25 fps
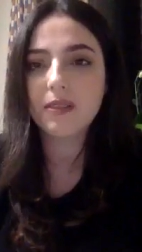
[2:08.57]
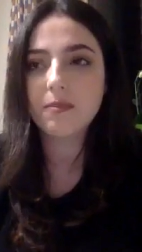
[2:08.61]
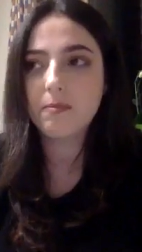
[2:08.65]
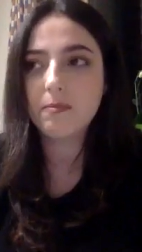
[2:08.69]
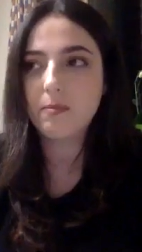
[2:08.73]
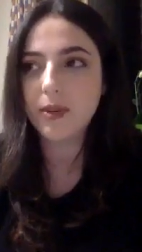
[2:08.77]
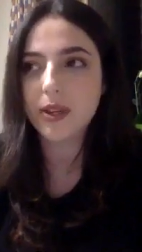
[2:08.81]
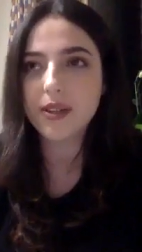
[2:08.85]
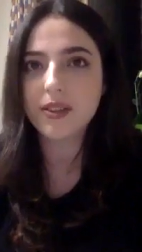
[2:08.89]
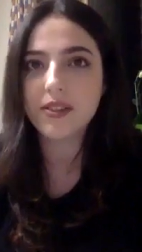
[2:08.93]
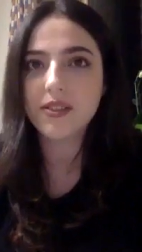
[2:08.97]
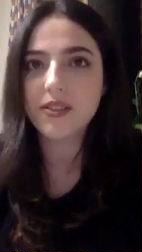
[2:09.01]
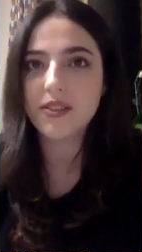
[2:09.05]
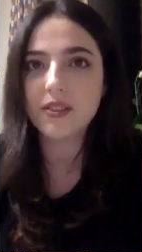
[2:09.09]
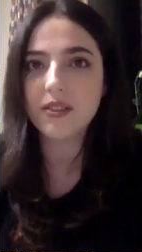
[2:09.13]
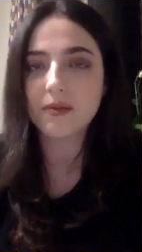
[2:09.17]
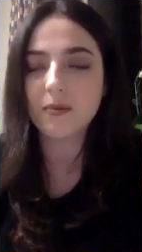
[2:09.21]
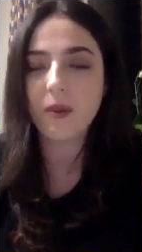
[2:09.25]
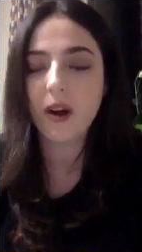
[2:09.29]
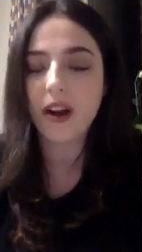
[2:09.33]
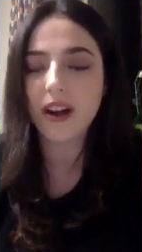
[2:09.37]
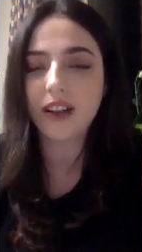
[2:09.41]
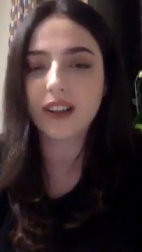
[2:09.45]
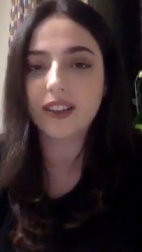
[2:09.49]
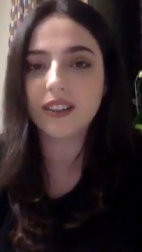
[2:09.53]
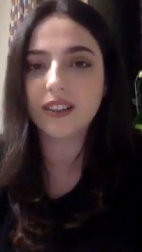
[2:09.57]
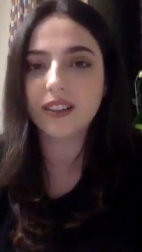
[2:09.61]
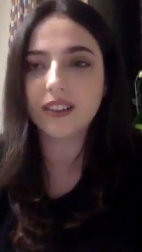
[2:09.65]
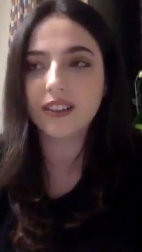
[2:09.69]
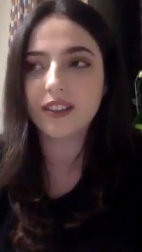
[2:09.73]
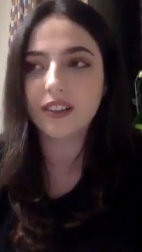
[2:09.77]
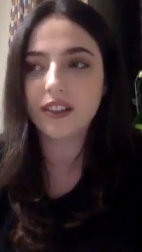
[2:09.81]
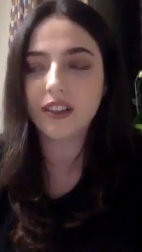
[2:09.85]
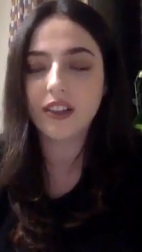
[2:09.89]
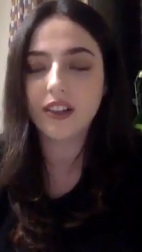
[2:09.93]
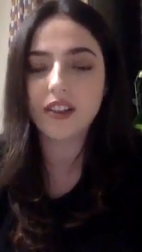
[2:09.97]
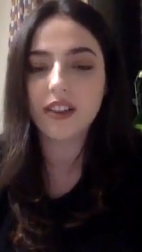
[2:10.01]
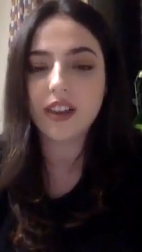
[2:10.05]
B's when you
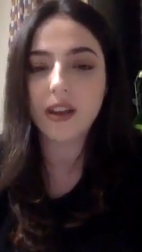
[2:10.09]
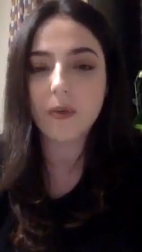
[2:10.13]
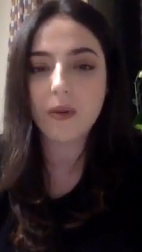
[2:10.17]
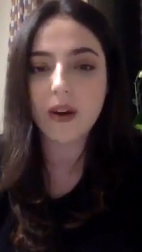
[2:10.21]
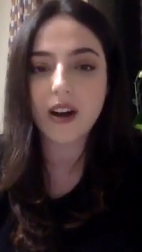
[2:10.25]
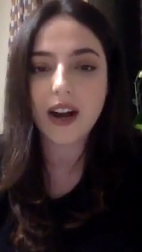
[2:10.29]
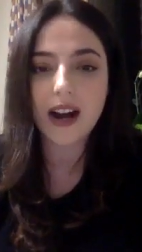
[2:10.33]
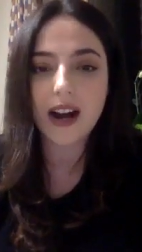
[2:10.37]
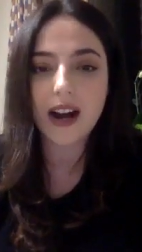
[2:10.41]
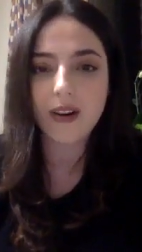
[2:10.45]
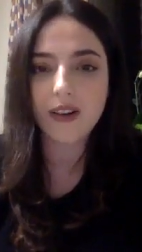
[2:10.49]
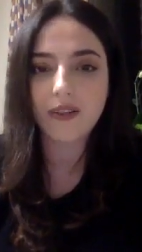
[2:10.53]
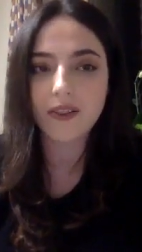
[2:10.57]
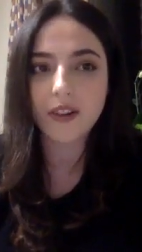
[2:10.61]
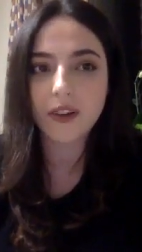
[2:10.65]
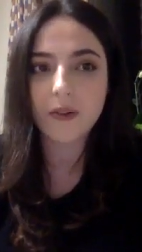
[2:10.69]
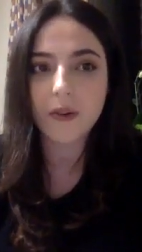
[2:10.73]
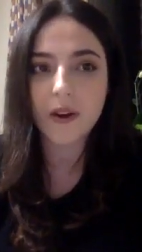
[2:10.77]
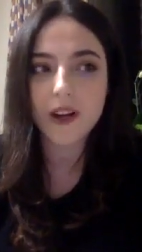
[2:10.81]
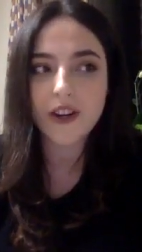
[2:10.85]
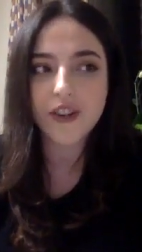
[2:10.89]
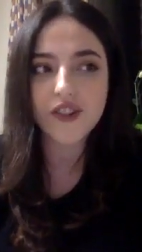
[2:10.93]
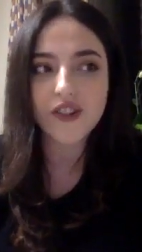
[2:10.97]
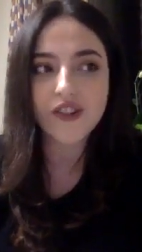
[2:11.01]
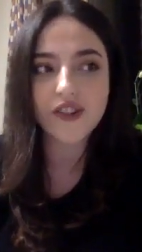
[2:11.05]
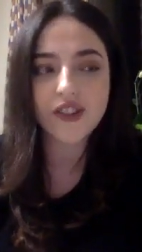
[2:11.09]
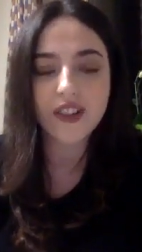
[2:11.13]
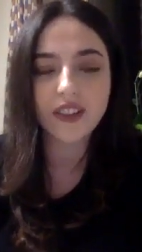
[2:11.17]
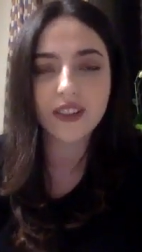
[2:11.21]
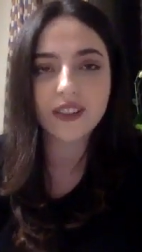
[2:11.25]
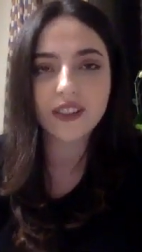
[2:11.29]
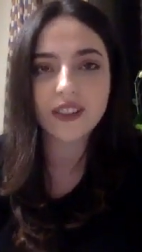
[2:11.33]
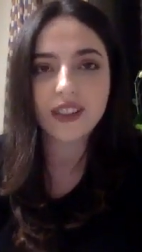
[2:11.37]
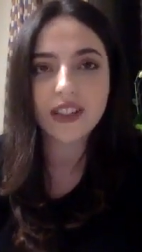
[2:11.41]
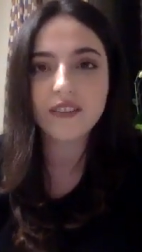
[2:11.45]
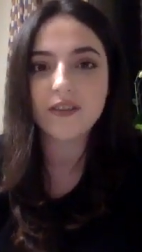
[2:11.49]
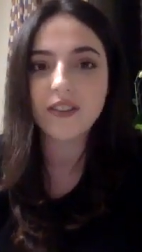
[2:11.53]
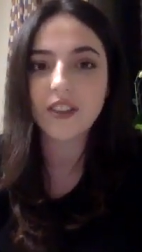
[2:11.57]
know, they were out of a question.
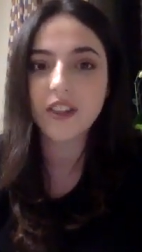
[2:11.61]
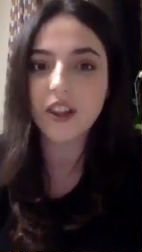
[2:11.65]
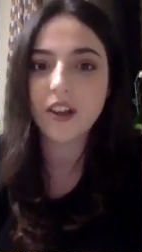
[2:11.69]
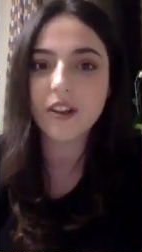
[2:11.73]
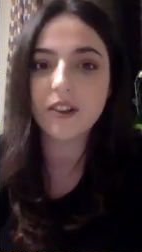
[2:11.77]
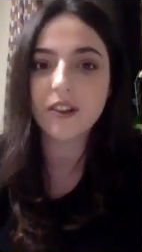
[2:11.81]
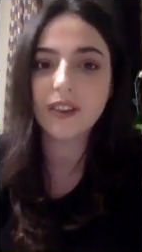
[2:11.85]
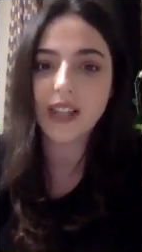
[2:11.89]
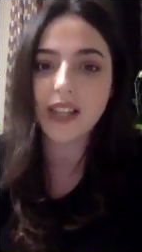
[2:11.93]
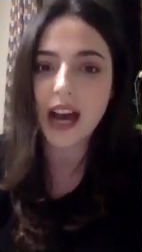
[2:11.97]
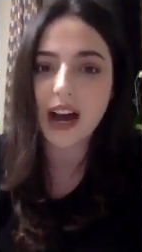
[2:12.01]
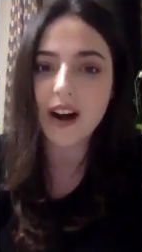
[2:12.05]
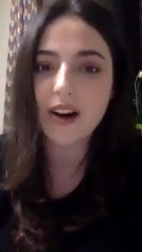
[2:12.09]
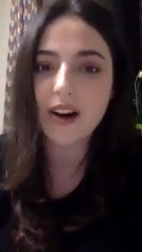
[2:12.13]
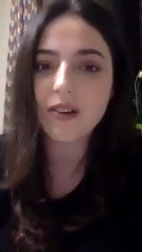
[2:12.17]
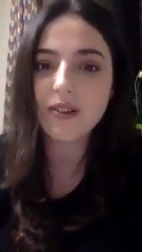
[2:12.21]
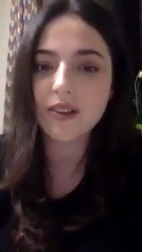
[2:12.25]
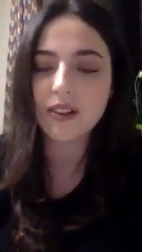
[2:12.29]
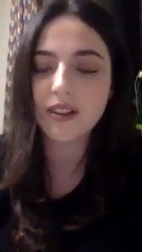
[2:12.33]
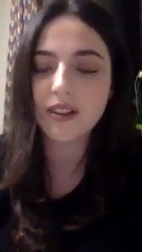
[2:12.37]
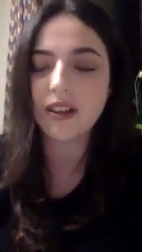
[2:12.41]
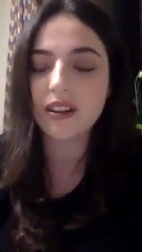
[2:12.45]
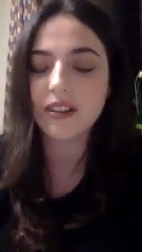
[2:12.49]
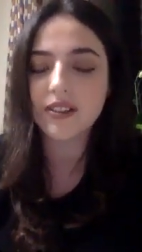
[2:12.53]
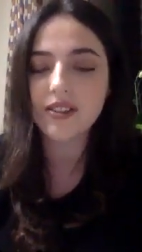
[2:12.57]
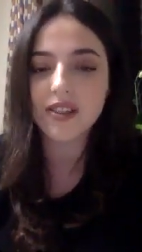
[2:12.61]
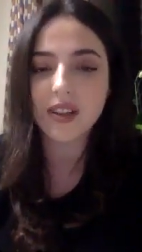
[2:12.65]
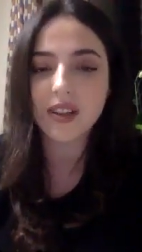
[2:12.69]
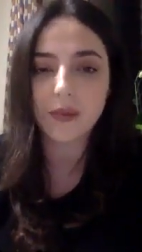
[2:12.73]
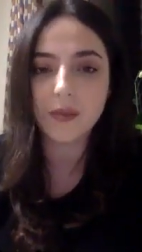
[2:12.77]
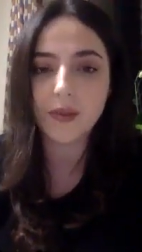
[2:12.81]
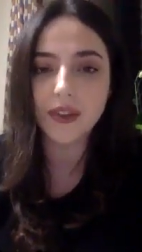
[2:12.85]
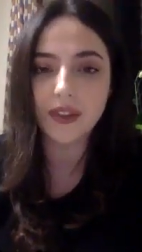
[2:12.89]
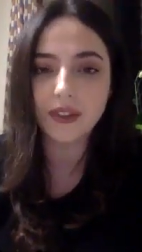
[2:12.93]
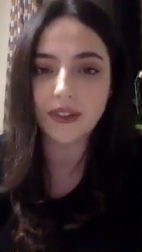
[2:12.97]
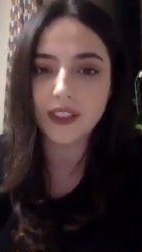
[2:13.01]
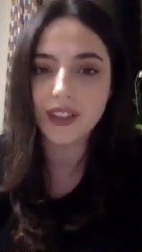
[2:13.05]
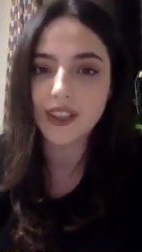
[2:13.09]
Even though now uh, some
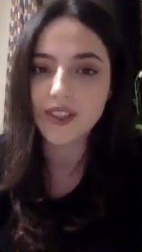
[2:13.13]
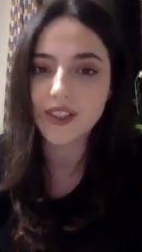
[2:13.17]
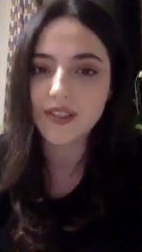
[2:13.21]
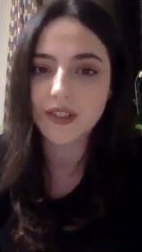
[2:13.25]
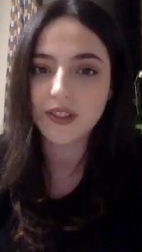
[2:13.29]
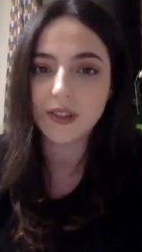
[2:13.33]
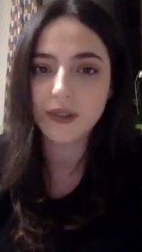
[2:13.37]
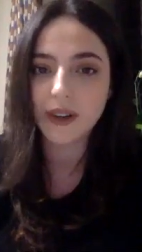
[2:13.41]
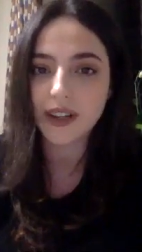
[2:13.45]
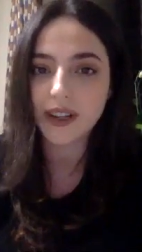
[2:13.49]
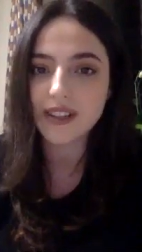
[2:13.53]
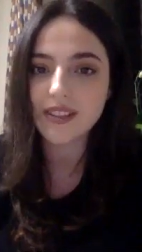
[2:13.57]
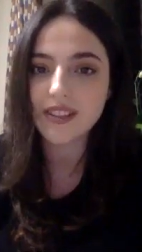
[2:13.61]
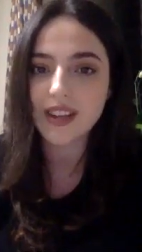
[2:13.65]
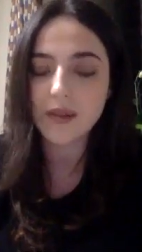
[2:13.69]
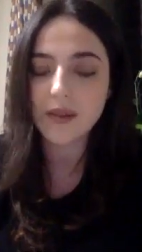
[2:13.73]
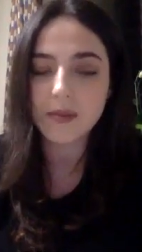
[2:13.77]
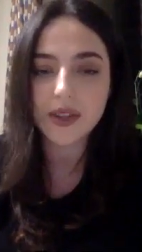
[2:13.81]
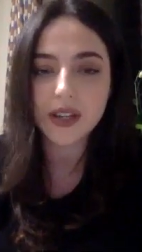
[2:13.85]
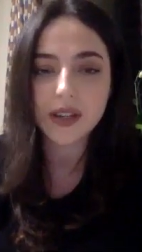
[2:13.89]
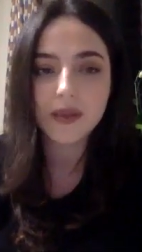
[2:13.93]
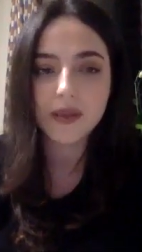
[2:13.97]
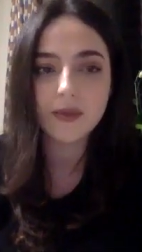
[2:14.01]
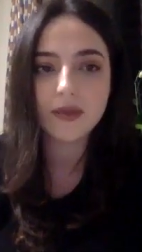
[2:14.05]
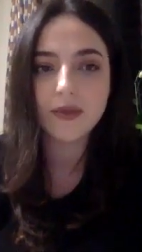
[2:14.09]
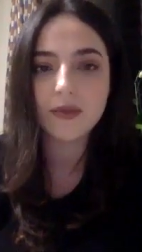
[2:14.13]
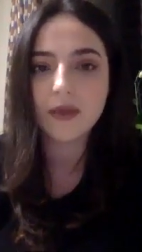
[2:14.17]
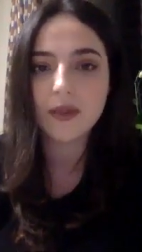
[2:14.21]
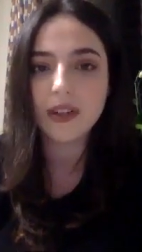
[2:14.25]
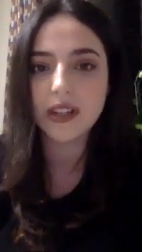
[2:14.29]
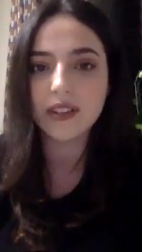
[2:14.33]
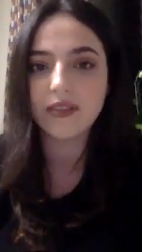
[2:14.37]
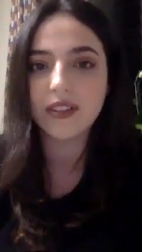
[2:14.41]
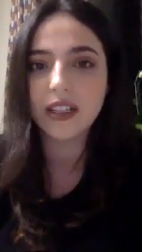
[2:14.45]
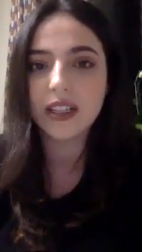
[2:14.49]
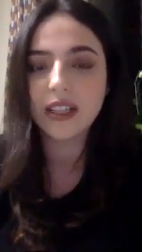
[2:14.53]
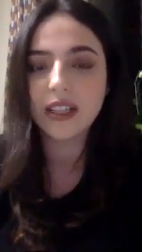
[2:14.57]
unis do accept people with